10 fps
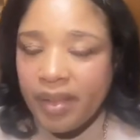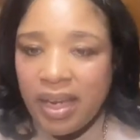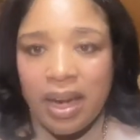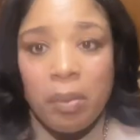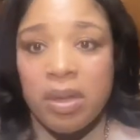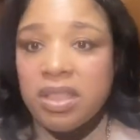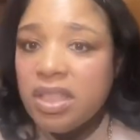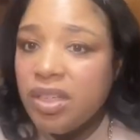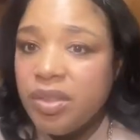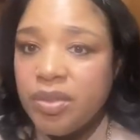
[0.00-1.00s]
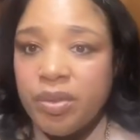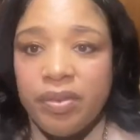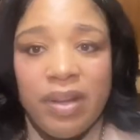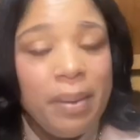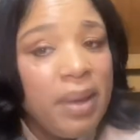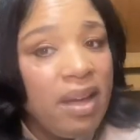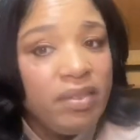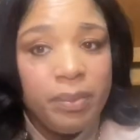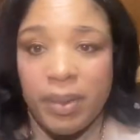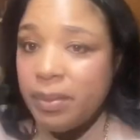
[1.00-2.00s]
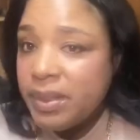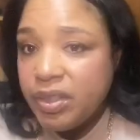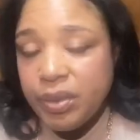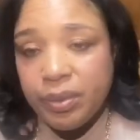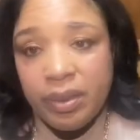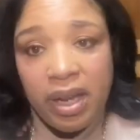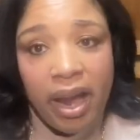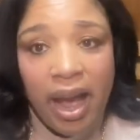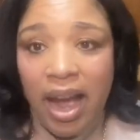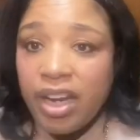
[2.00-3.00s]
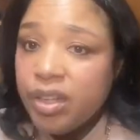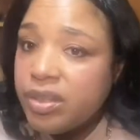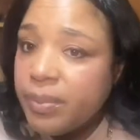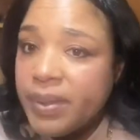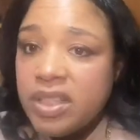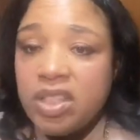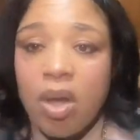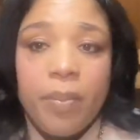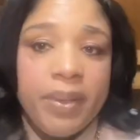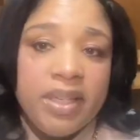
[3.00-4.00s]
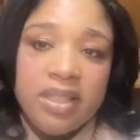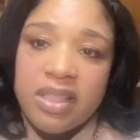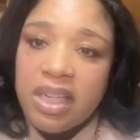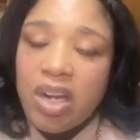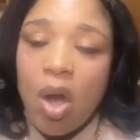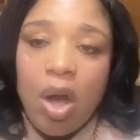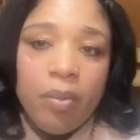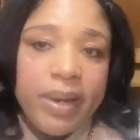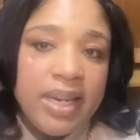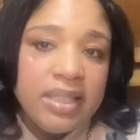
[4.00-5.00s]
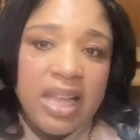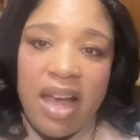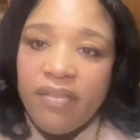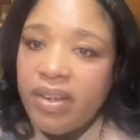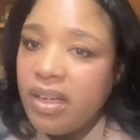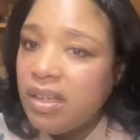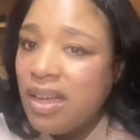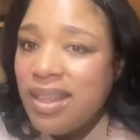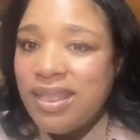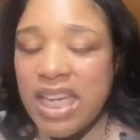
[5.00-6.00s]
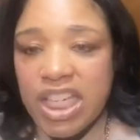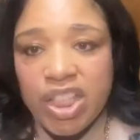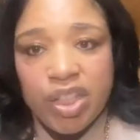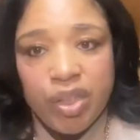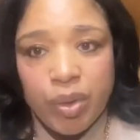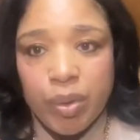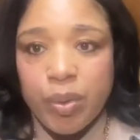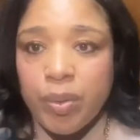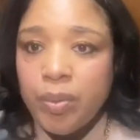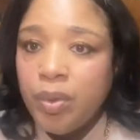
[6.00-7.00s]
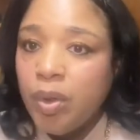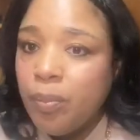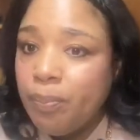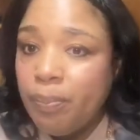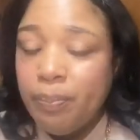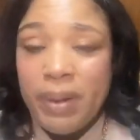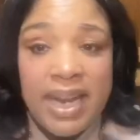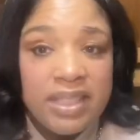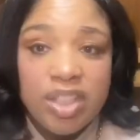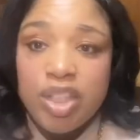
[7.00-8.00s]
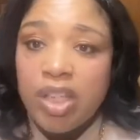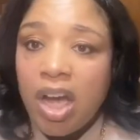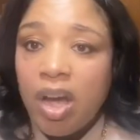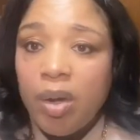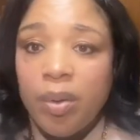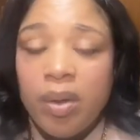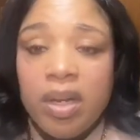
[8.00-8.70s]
I'm going to tell you the truth. I'm having a moment too. I used to be so busy, always having things to do, places to go,